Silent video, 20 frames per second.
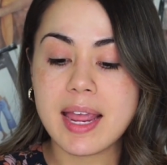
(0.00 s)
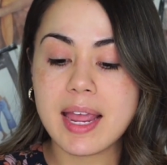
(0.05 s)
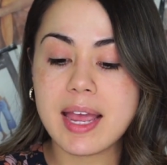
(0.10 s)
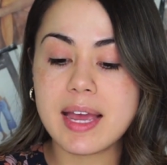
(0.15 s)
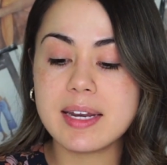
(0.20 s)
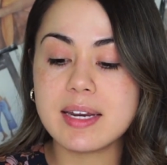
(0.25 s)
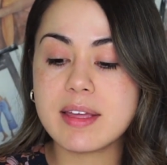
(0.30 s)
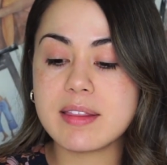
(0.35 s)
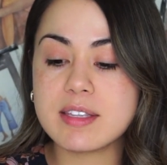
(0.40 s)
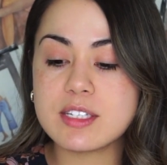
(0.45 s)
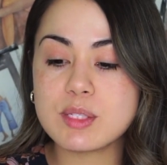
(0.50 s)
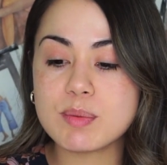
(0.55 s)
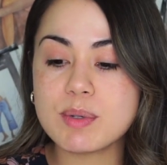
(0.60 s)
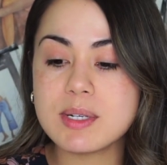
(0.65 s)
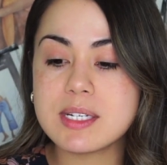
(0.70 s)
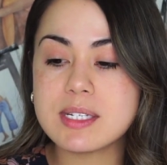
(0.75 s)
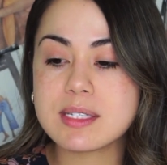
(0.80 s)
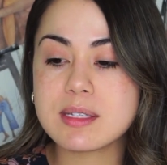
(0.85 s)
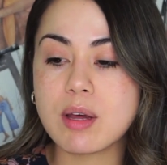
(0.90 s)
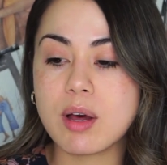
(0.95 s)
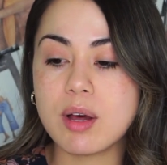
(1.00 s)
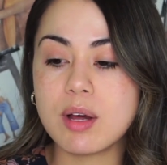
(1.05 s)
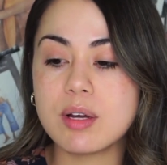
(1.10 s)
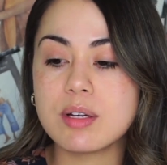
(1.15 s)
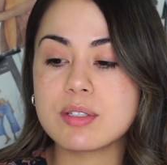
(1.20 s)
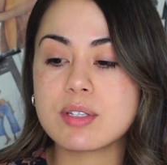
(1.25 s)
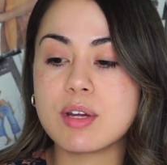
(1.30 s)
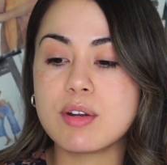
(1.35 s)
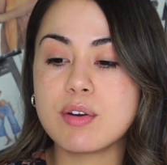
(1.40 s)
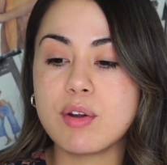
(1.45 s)
And this one is
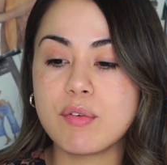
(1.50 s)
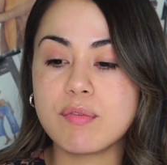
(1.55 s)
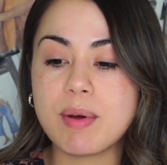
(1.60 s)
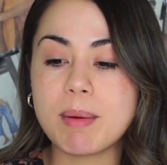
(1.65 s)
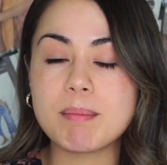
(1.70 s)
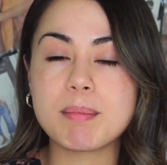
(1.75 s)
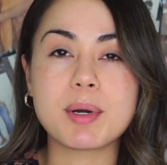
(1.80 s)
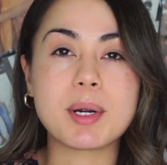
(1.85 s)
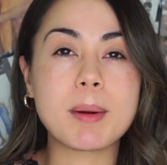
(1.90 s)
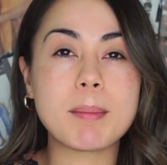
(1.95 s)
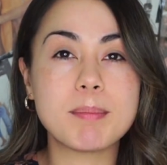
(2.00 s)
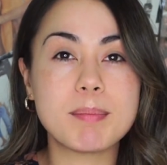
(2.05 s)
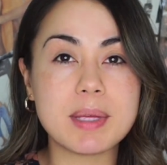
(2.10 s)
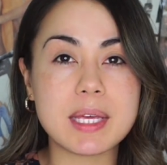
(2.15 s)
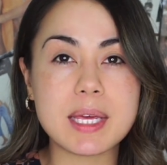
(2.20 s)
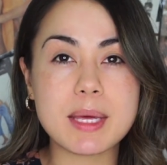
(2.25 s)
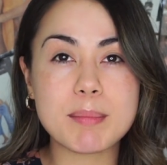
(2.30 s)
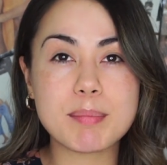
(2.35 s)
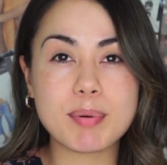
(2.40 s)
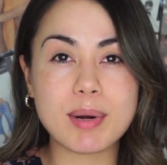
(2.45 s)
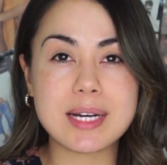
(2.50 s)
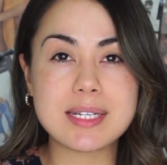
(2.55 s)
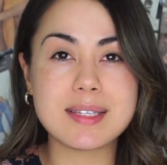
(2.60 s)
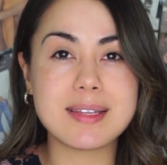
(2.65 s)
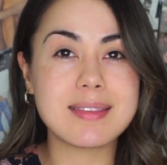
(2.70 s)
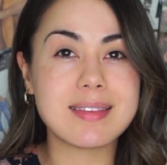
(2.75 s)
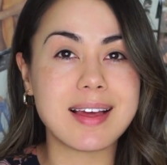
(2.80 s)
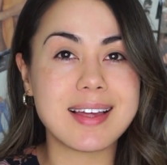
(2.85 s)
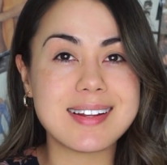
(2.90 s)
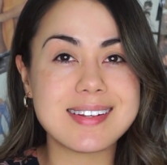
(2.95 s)
called November Be
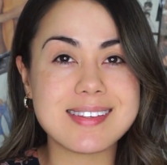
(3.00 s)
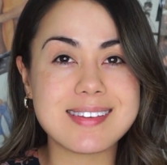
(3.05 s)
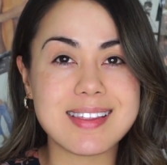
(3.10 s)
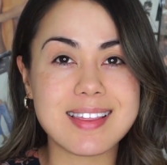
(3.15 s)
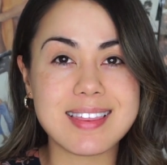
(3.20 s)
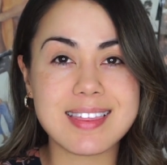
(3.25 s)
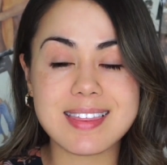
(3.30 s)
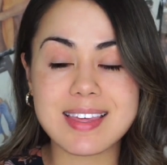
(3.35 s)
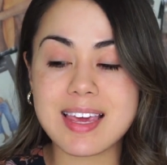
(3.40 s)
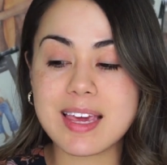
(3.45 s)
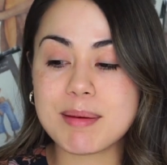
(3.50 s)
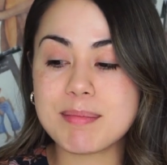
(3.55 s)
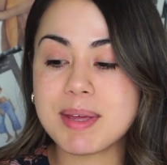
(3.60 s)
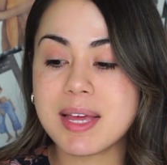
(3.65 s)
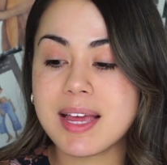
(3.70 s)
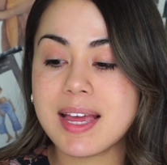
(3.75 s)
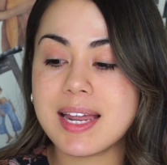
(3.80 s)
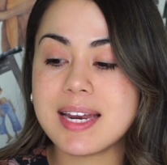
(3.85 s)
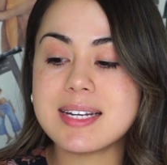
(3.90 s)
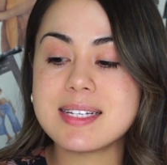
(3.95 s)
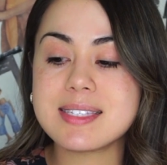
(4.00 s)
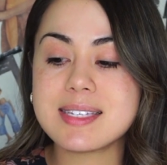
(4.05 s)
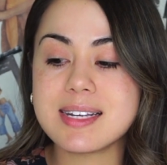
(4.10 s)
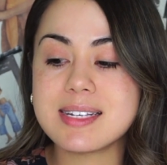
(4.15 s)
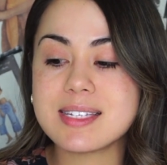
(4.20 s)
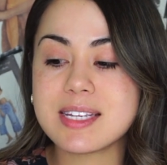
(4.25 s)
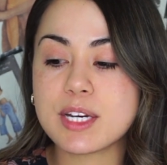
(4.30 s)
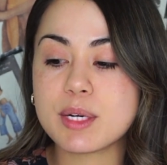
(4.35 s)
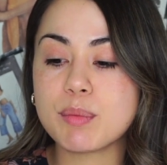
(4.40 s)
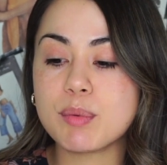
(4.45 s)
Present. That is the theme. And it
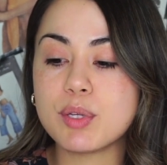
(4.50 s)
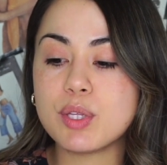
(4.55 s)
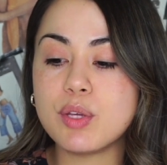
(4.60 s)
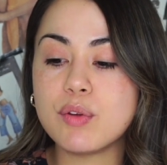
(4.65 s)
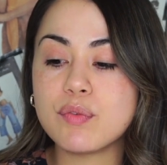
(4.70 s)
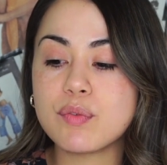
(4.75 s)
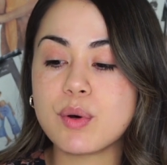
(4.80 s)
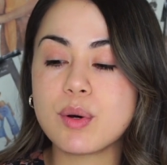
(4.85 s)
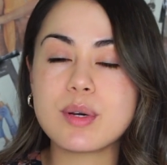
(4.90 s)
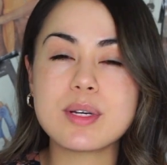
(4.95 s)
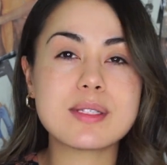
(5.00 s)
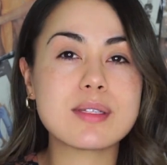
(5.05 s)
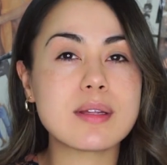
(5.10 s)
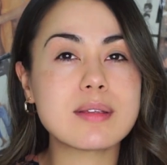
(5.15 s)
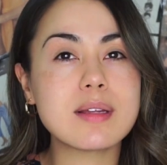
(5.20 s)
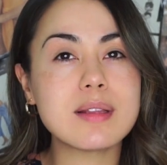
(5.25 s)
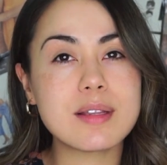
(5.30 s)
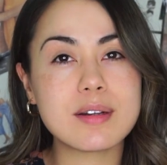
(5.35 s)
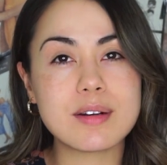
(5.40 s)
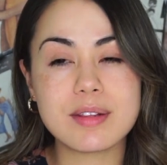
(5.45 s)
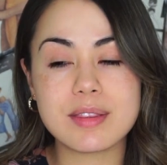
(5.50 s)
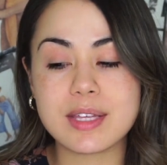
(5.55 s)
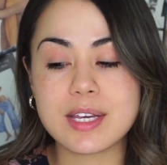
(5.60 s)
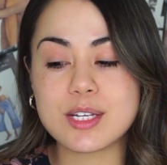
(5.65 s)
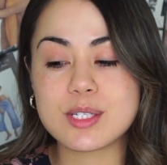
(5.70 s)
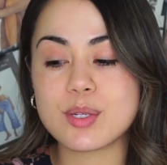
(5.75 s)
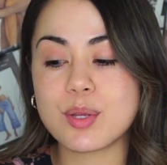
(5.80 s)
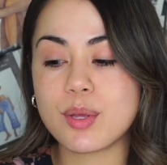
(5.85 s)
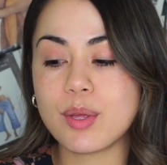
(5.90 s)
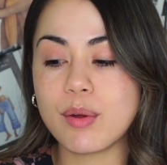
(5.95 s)
says here, when you focus on the little
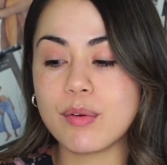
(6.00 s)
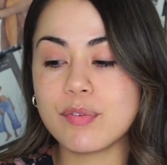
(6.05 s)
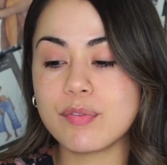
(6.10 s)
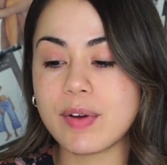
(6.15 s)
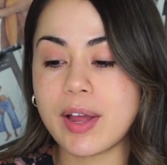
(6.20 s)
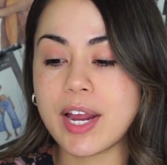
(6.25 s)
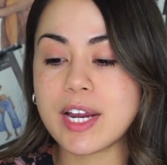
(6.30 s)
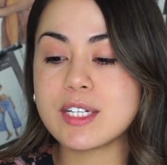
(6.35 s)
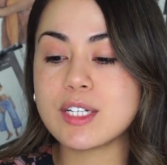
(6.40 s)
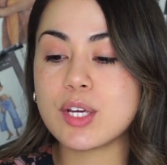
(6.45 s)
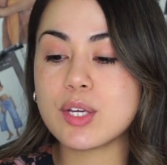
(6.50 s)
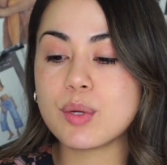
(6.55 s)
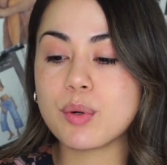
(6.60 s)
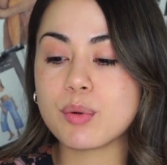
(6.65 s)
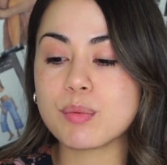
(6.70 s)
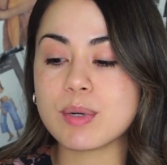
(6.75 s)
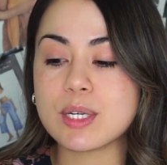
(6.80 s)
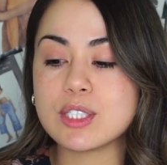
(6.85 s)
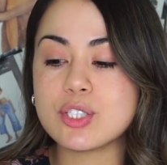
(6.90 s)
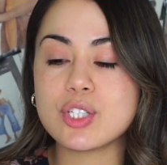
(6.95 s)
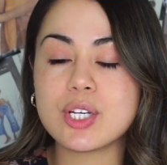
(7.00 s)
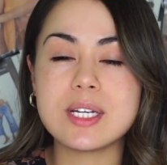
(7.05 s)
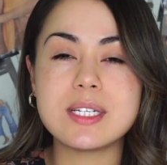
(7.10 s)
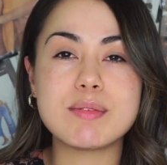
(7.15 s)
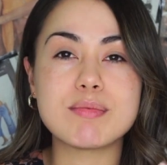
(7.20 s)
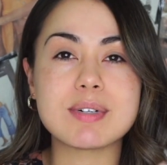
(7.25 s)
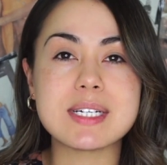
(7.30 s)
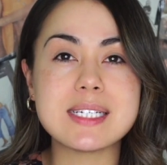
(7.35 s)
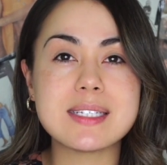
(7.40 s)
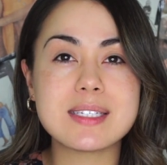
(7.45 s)
things, you'll find you're rich
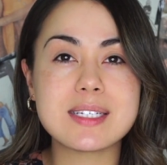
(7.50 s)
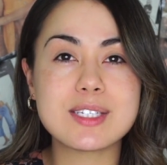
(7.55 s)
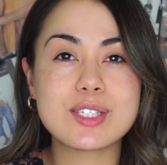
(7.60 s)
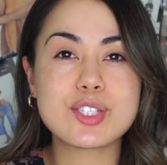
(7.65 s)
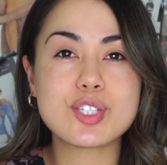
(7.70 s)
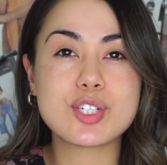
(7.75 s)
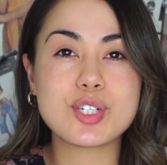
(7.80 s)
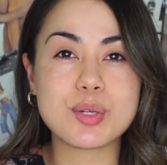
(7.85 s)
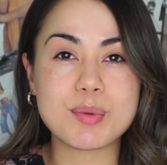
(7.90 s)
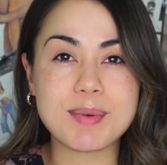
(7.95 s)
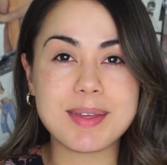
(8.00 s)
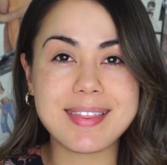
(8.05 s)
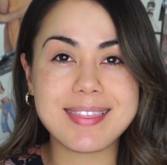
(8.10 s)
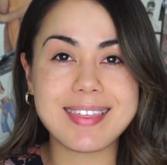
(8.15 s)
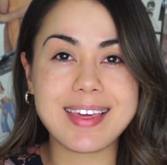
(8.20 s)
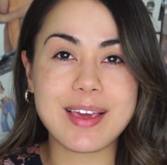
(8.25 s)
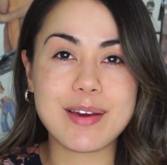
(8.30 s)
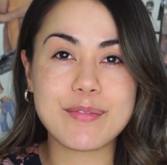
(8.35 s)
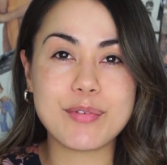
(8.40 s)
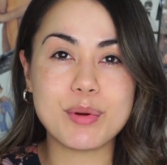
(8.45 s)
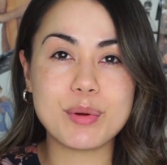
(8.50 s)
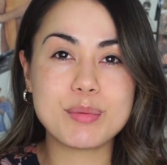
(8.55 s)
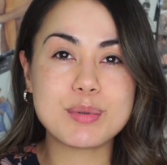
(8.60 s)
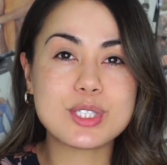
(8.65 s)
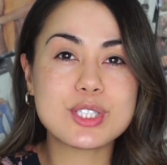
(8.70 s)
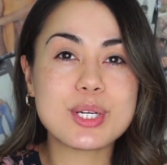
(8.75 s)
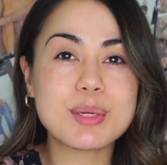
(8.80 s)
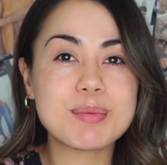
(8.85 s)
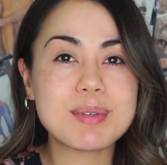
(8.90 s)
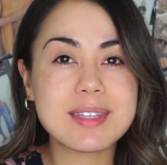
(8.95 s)
in reasons to be thankful,
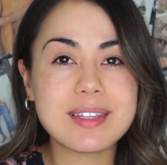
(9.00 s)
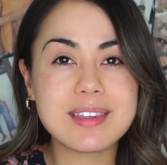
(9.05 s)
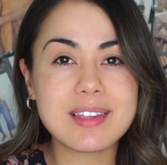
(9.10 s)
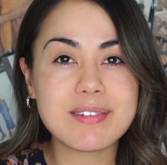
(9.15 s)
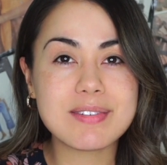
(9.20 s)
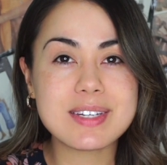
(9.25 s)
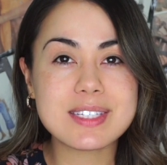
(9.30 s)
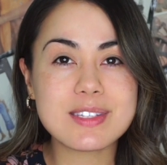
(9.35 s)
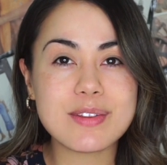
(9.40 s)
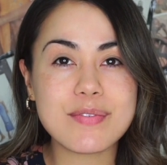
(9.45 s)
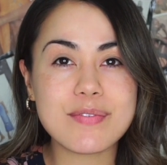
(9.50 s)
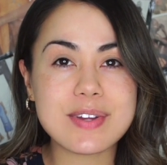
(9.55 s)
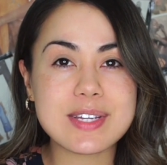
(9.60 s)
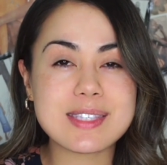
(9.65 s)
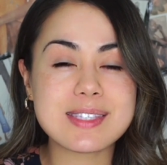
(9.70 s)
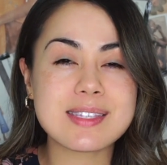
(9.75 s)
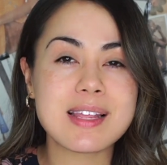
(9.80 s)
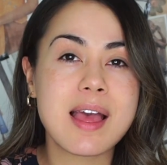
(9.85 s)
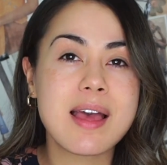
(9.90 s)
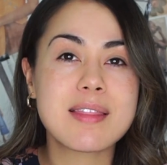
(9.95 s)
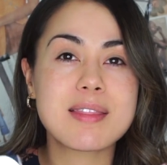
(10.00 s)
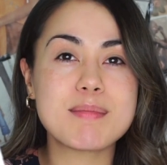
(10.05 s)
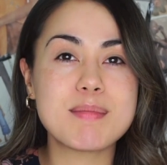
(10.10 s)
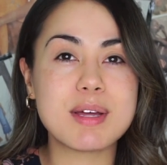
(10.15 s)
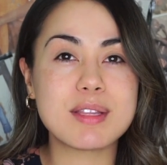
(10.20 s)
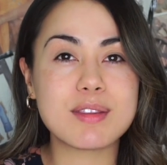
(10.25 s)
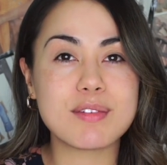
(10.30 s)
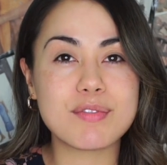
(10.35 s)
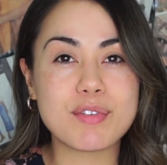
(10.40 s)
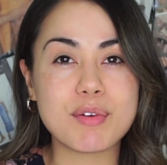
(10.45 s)
which I really love because it fits the
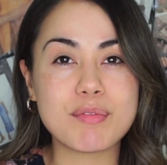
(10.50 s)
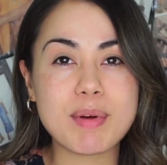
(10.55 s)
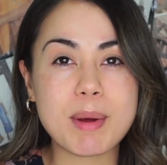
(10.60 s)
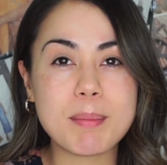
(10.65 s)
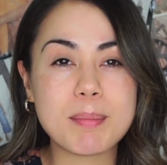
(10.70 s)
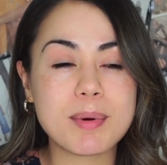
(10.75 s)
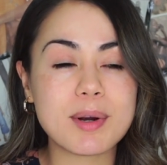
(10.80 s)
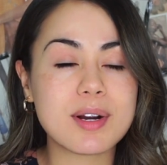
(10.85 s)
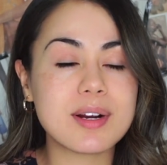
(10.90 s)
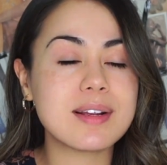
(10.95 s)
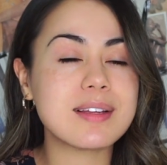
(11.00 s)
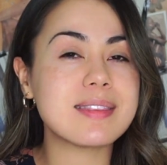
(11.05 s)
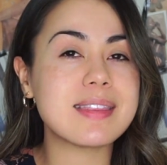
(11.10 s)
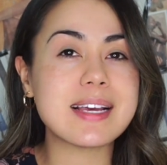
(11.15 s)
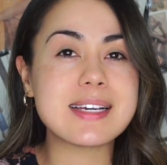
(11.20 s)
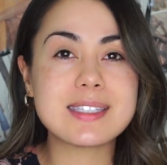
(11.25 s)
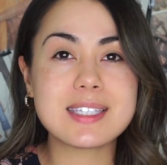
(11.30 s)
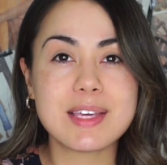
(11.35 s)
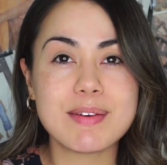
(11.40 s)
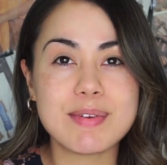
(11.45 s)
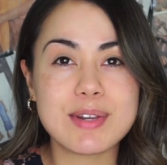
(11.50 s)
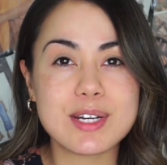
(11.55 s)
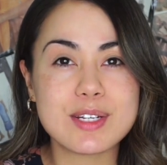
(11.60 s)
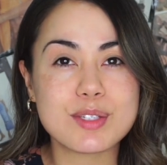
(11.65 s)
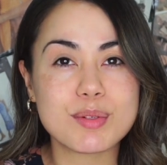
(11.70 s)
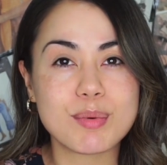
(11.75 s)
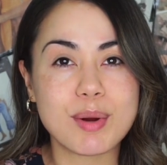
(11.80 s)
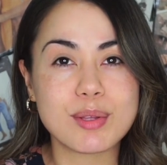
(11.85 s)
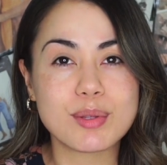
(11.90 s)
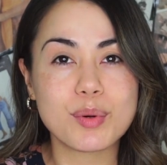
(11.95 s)
month of November. Thanksgiving
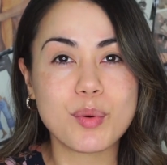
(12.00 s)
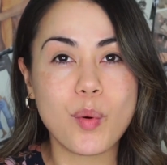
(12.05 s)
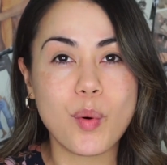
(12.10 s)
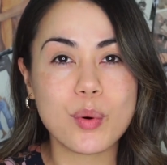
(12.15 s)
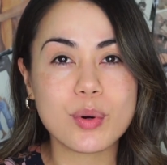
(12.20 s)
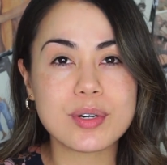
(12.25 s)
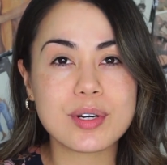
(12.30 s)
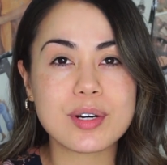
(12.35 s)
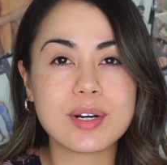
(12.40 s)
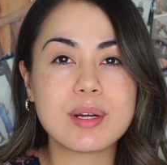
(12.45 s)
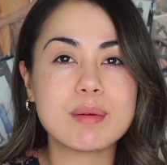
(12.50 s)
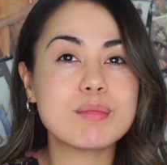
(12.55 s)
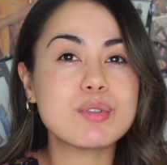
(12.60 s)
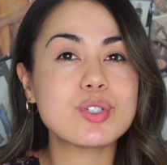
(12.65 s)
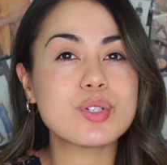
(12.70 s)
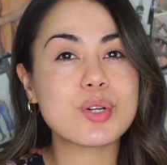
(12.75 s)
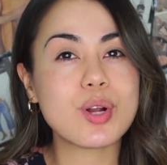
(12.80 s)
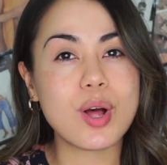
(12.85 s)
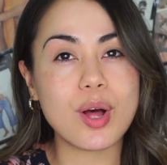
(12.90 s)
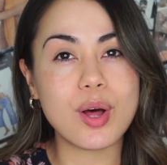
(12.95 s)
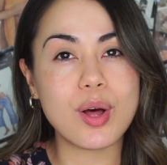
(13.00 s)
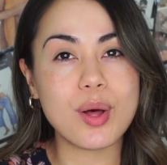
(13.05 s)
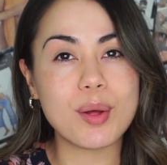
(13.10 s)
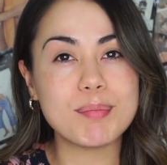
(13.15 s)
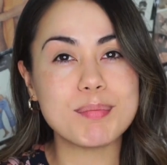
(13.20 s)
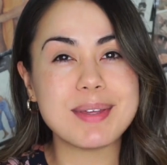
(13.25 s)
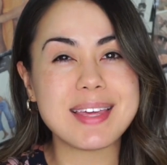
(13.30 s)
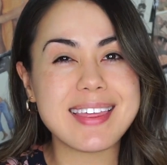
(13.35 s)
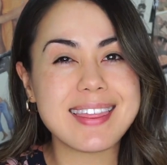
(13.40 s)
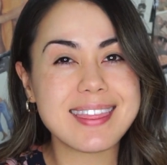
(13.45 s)
is around the corner and we should
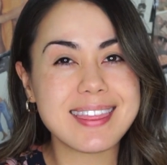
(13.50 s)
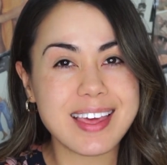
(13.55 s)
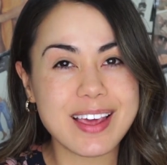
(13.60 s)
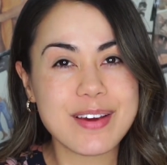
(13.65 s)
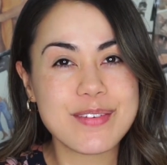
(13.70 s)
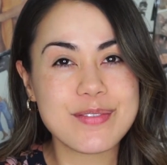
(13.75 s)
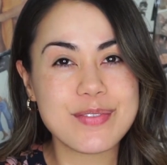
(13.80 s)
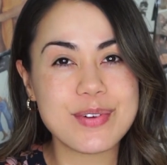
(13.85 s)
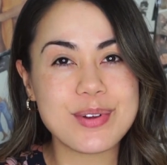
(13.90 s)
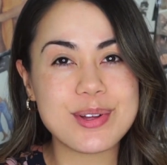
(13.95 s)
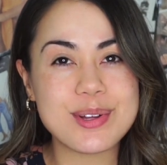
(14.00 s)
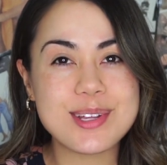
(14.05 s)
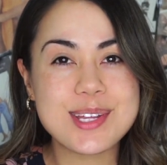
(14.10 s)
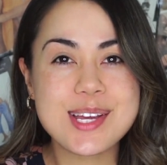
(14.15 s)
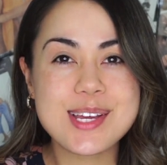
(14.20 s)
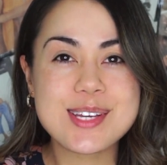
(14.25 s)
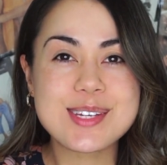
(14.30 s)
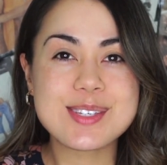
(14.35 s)
all be thankful.